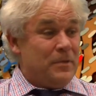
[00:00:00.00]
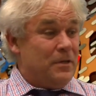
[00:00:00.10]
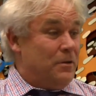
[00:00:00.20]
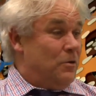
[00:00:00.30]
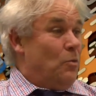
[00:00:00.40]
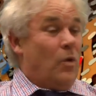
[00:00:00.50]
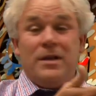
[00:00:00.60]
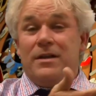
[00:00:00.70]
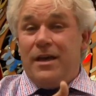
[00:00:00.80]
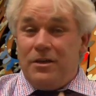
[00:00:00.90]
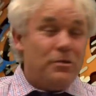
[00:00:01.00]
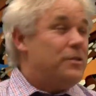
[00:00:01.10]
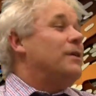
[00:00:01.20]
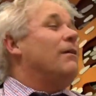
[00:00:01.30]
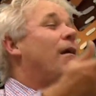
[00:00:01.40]
Uh, one day you
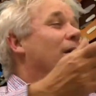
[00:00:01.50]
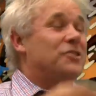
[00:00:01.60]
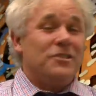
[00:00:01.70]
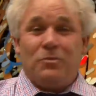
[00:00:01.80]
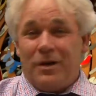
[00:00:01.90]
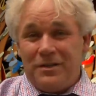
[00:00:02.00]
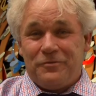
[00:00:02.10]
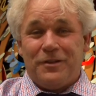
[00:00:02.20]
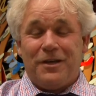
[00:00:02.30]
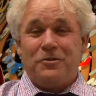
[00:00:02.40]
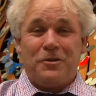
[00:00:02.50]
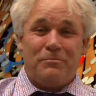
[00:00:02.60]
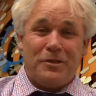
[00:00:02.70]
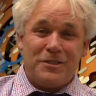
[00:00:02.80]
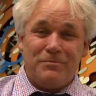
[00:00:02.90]
think, oh, she's wonderful, I couldn't
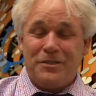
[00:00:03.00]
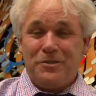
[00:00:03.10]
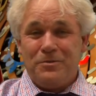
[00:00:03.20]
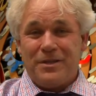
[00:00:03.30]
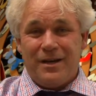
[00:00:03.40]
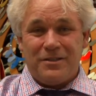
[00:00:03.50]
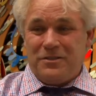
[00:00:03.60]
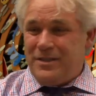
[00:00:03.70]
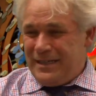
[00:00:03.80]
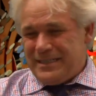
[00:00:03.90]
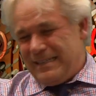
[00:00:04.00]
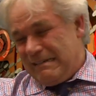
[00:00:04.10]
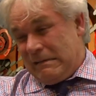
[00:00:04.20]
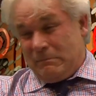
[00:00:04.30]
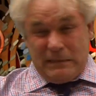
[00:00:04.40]
possibly do without her. The next day,
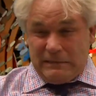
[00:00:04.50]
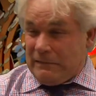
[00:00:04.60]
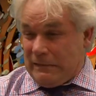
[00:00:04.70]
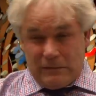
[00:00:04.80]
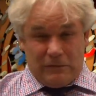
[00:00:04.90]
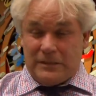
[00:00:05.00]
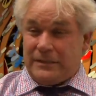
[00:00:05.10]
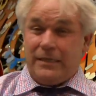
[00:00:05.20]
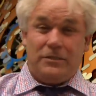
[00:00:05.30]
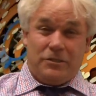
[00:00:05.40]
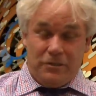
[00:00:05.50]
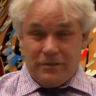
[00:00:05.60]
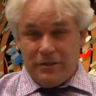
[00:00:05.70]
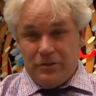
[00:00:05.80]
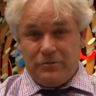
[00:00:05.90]
oh my God, I can't stand you, you know,
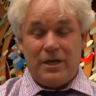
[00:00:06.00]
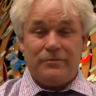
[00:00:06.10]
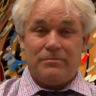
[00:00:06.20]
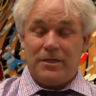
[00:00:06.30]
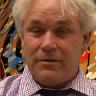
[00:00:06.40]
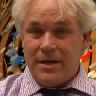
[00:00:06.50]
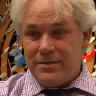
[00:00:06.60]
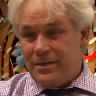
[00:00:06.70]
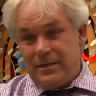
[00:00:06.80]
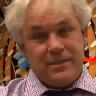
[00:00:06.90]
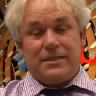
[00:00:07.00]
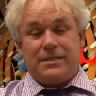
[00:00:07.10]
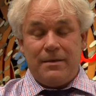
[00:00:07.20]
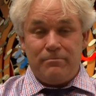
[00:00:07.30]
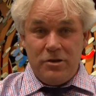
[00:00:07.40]
you're driving me crazy, and it's the
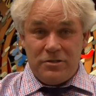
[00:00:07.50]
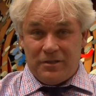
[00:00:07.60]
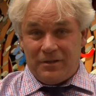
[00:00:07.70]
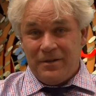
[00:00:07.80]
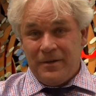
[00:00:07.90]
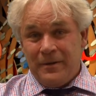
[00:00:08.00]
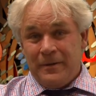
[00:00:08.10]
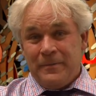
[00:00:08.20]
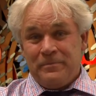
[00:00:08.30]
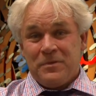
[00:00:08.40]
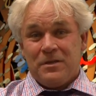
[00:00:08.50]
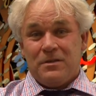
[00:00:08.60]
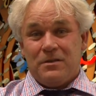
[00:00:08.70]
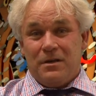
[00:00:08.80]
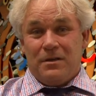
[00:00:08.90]
same person
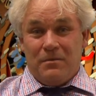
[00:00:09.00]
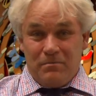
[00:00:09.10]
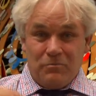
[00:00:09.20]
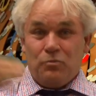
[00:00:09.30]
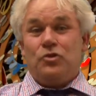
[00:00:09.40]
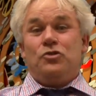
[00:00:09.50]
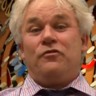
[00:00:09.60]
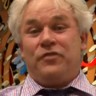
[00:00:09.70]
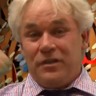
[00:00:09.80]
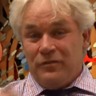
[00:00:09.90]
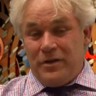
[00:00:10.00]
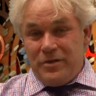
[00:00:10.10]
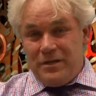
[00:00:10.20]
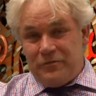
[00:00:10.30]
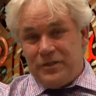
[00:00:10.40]
um, you feel very
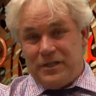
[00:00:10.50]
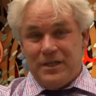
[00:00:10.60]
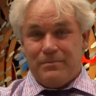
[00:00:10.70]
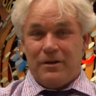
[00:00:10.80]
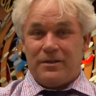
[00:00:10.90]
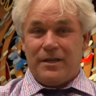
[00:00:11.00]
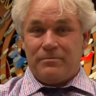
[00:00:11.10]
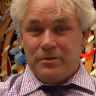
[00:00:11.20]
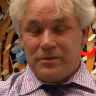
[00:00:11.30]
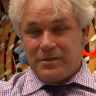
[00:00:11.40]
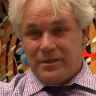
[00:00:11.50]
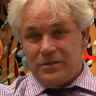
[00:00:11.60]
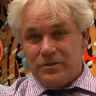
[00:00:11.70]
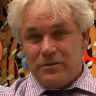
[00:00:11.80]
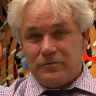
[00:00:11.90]
differently about that person at
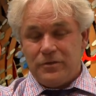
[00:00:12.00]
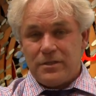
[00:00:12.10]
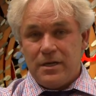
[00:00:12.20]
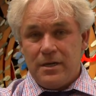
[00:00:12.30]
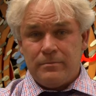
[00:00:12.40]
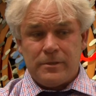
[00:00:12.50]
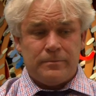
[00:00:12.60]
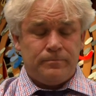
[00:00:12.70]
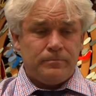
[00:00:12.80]
two different times.